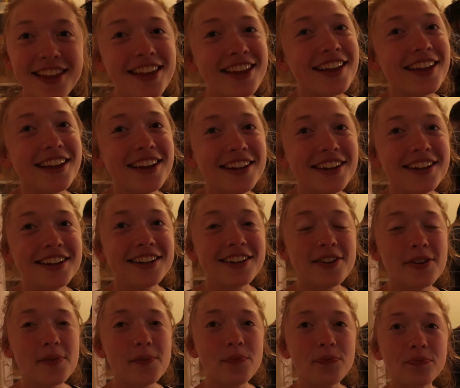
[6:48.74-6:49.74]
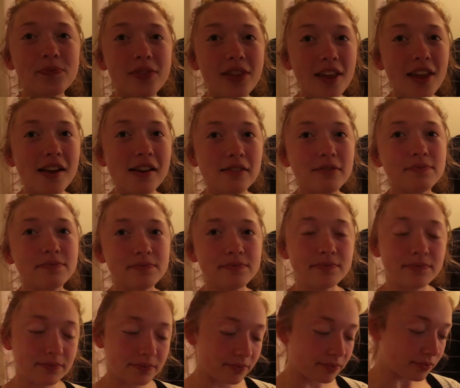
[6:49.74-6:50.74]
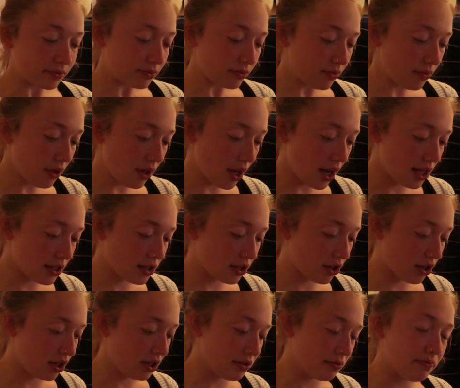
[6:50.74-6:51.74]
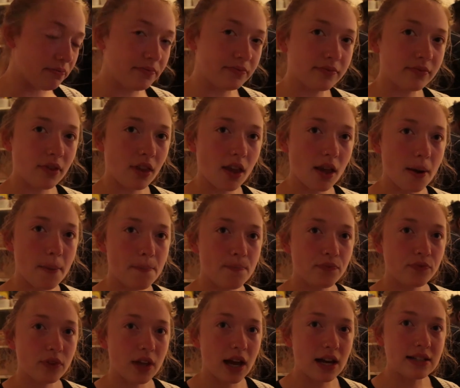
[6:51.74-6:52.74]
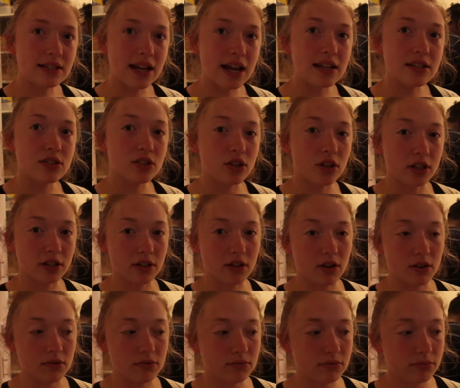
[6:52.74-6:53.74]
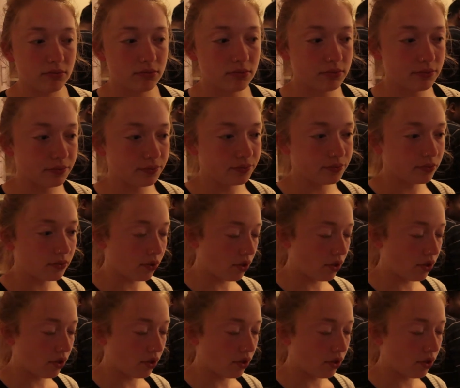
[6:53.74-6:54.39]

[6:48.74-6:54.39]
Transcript: Is it really that spicy? good. Get some yogurt. It tastes good though. Okay.